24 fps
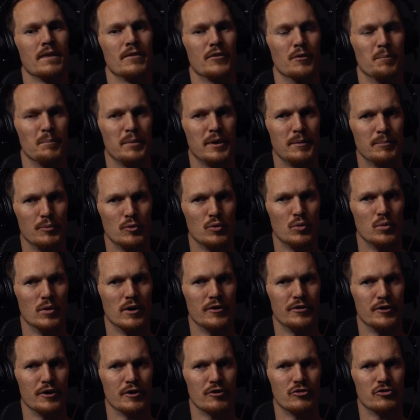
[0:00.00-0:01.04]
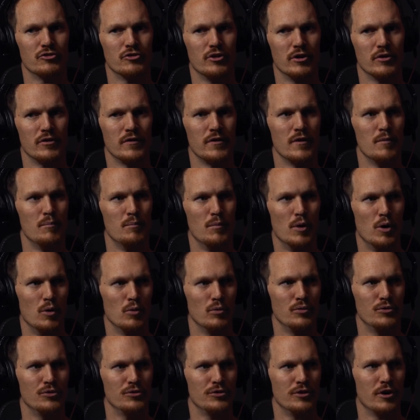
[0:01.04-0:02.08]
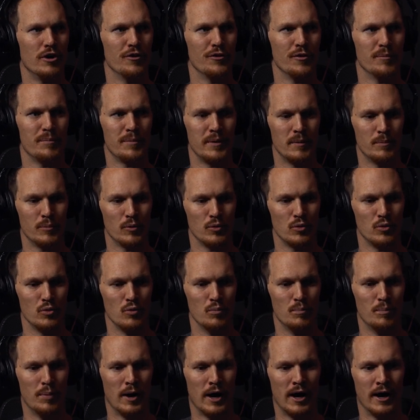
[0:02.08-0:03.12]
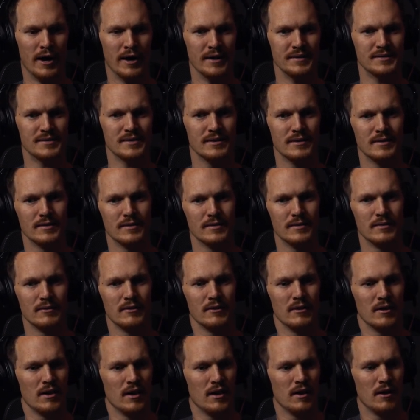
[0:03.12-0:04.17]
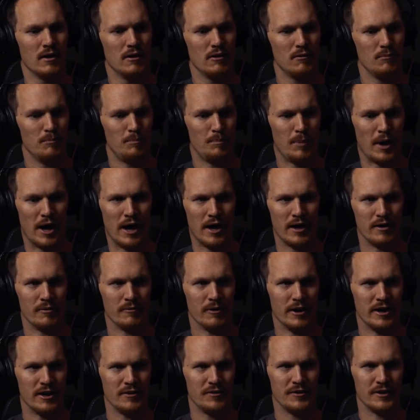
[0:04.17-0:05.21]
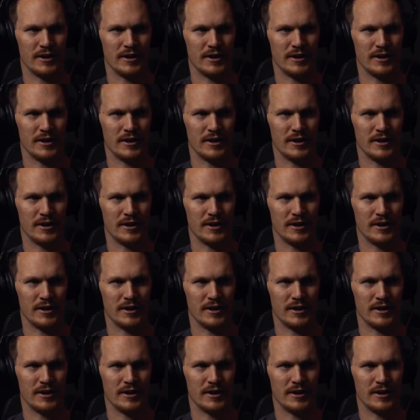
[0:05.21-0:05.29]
The people who I think are struggling the most are the people who bought right at